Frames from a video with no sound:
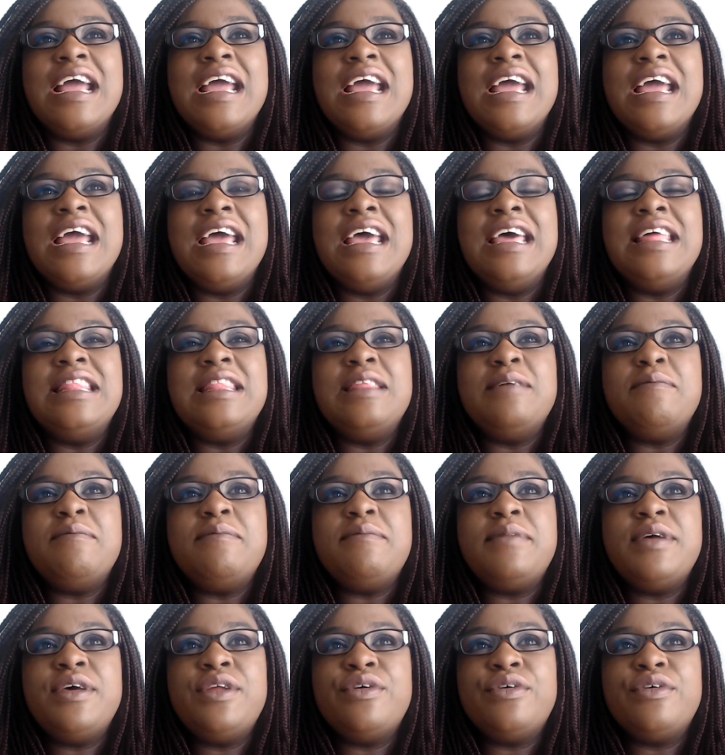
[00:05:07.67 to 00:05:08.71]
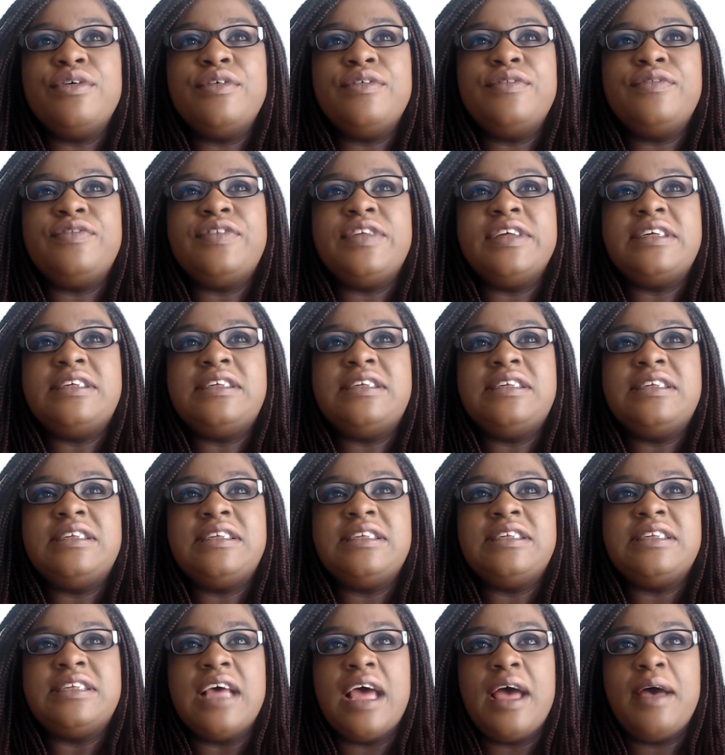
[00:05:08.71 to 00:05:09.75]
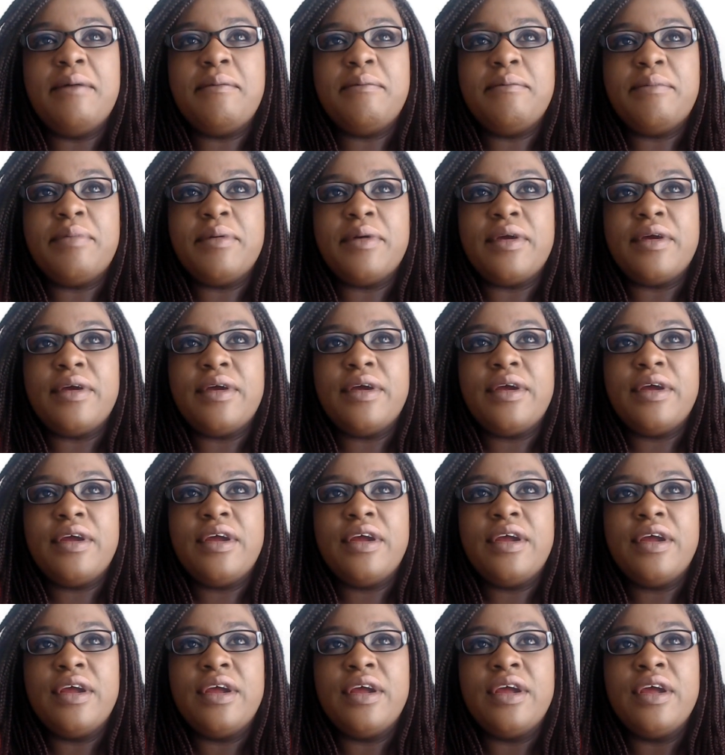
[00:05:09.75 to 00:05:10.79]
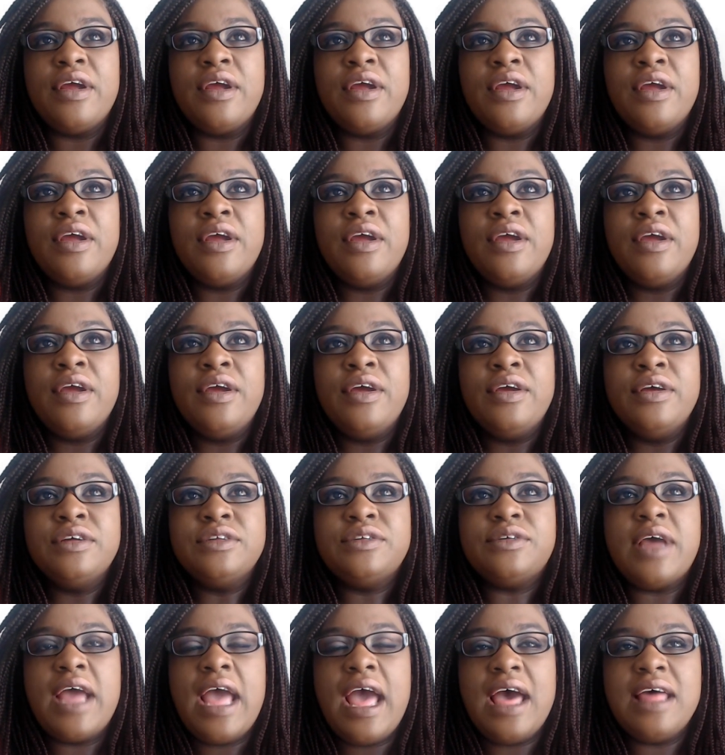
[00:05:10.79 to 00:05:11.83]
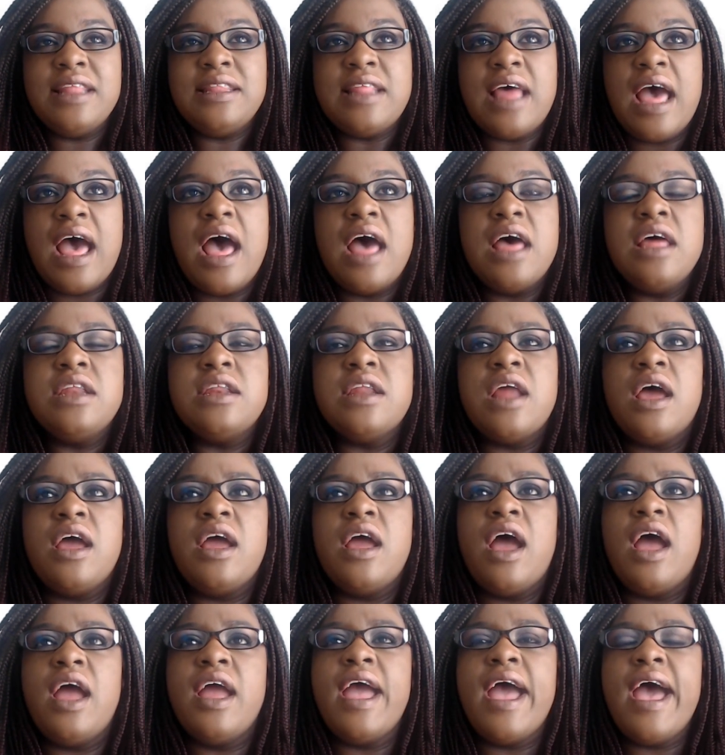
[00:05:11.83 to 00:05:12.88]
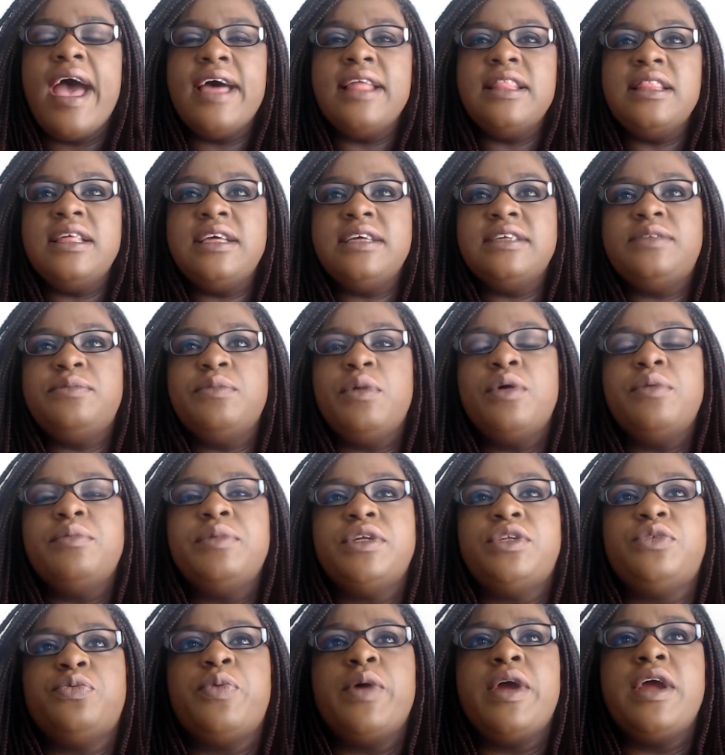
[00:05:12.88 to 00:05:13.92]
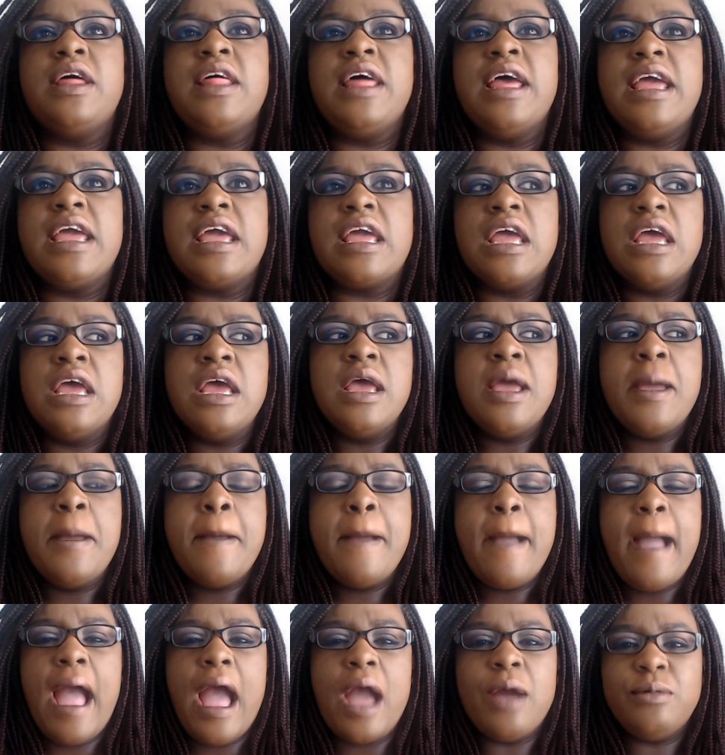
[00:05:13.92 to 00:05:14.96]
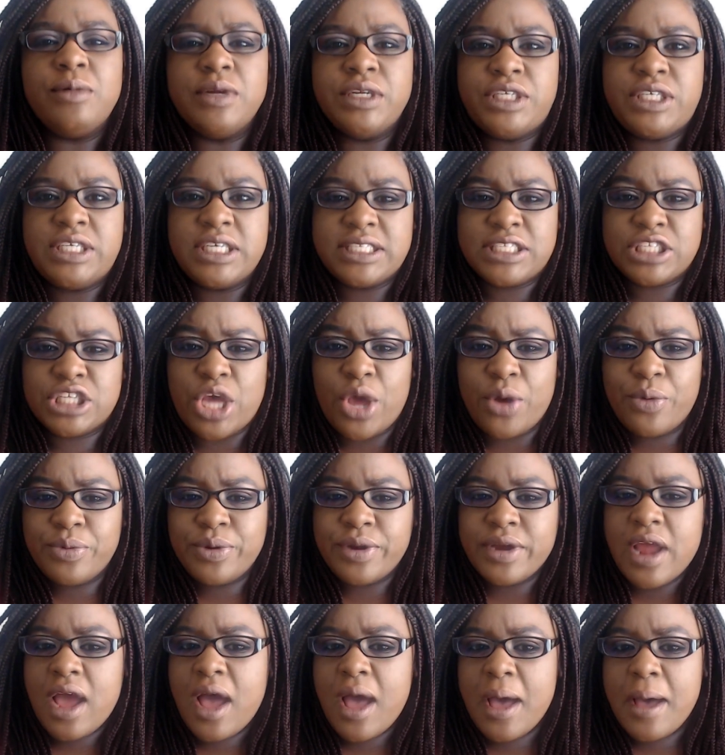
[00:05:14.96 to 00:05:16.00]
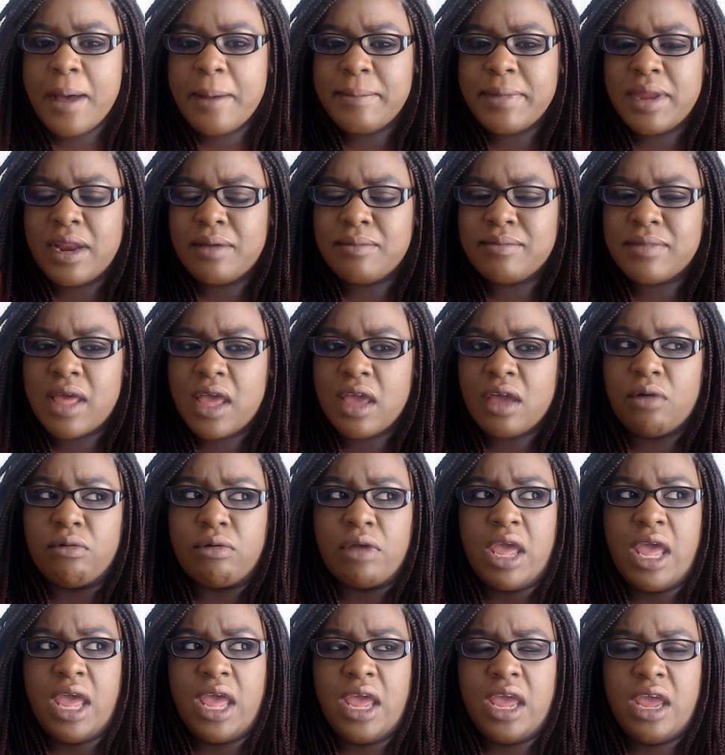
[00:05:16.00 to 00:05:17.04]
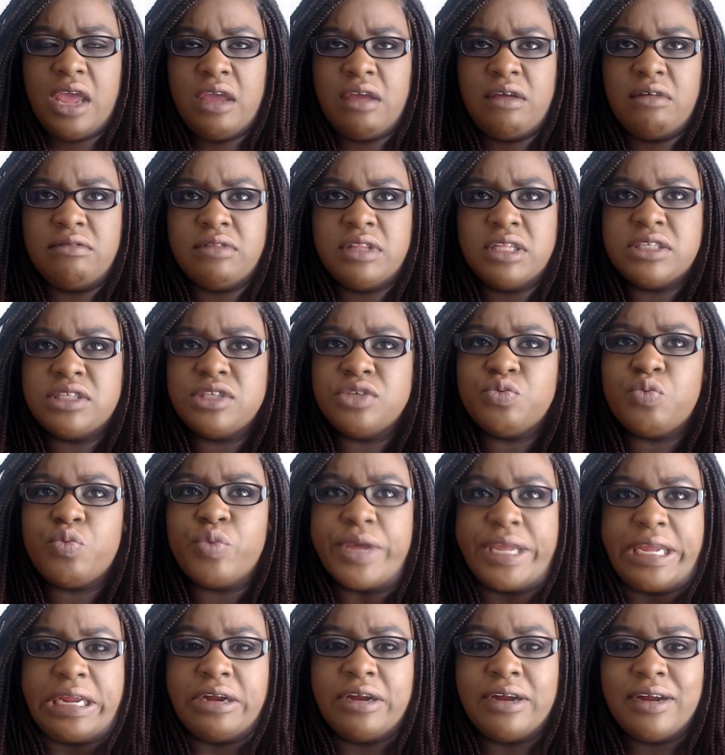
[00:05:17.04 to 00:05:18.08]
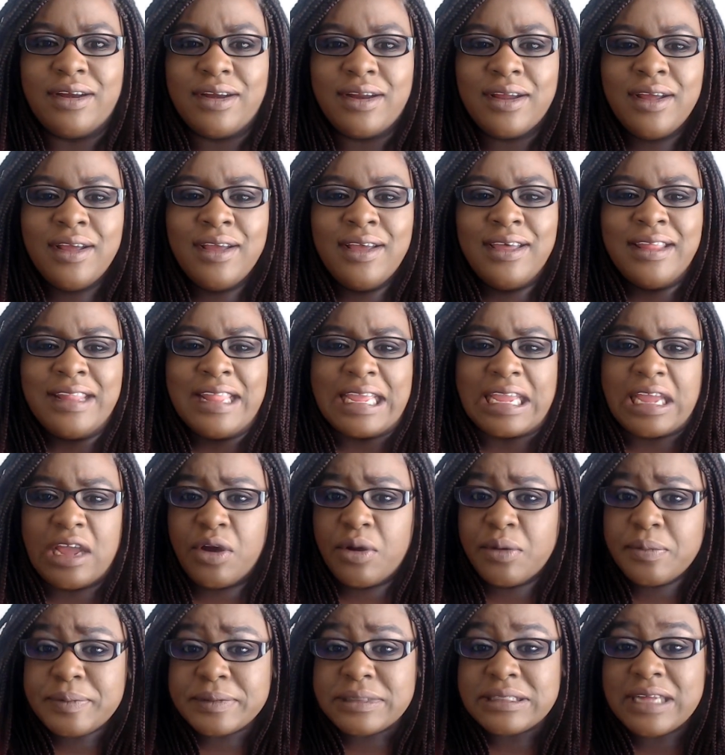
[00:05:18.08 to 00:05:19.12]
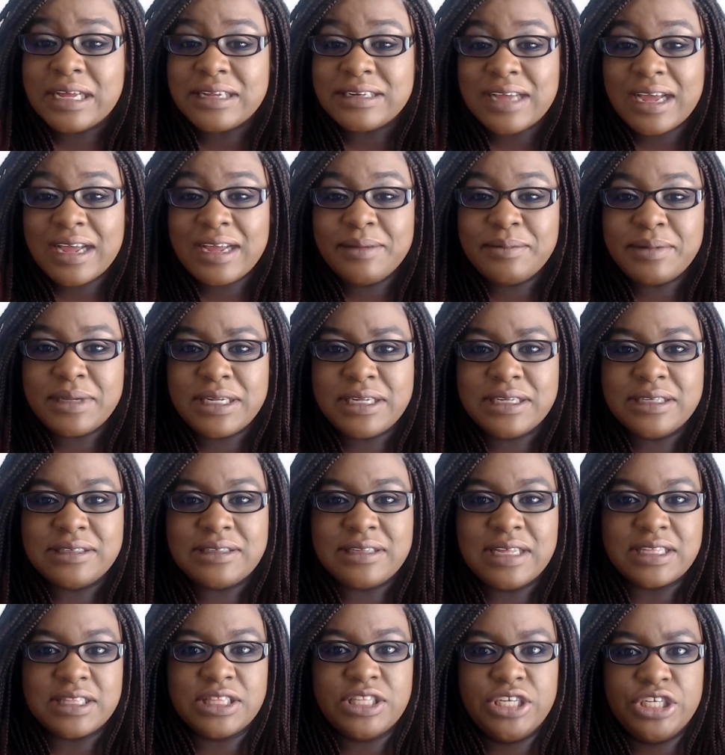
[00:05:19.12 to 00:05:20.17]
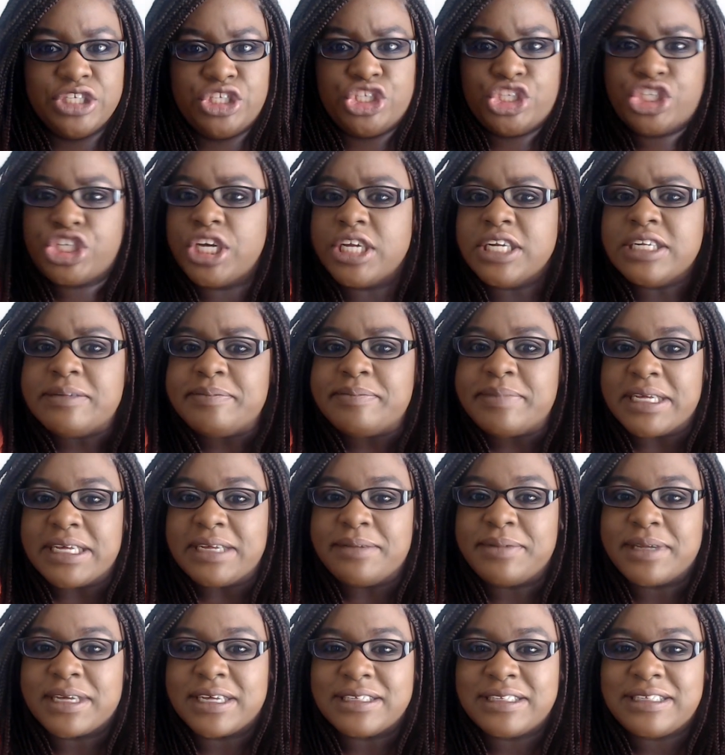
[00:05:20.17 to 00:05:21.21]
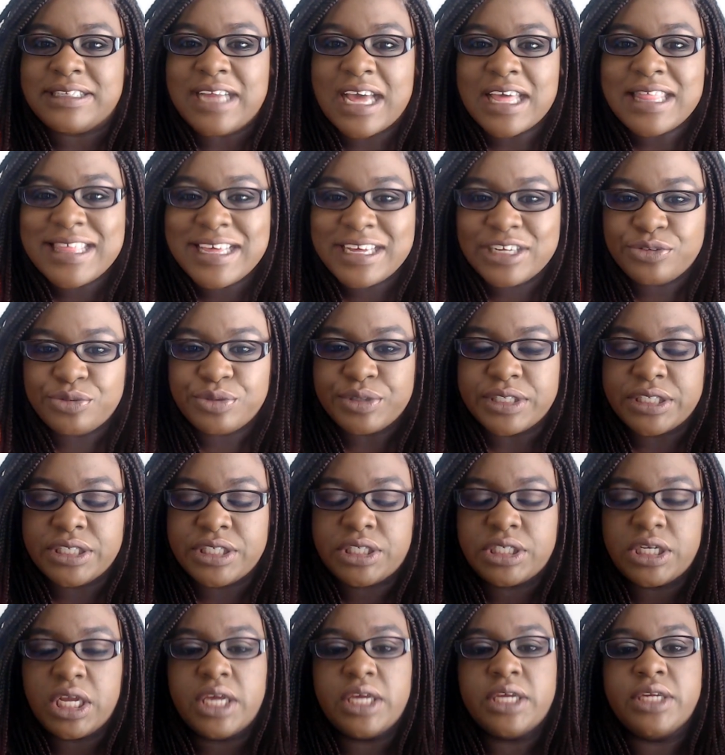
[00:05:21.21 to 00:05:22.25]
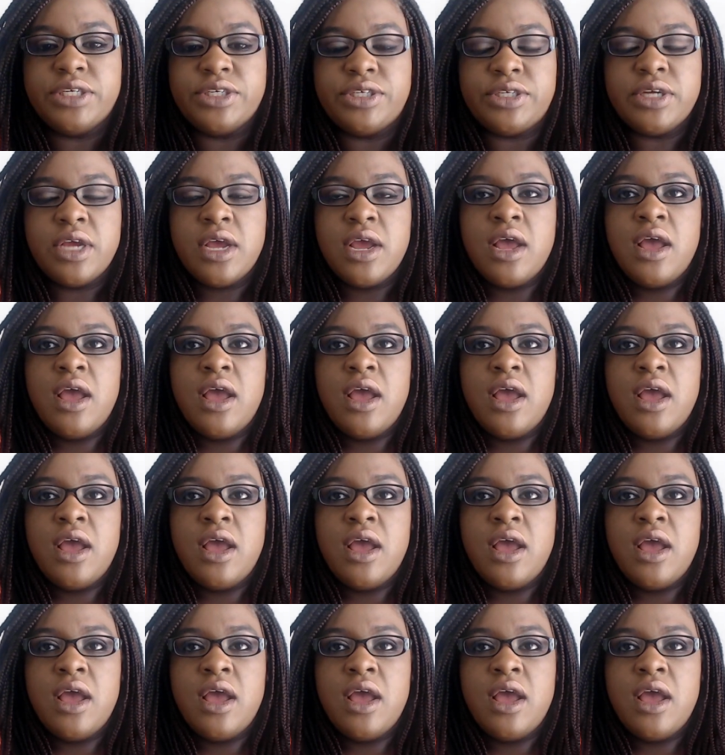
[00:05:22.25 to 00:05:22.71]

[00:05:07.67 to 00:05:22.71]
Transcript: In the middle of December, so I have that, and I have these moments where like I would just go numb, and I'm like, okay, this is weird. Like, I hope it's not diabetes. Like, it shouldn't be because nothing's really changed.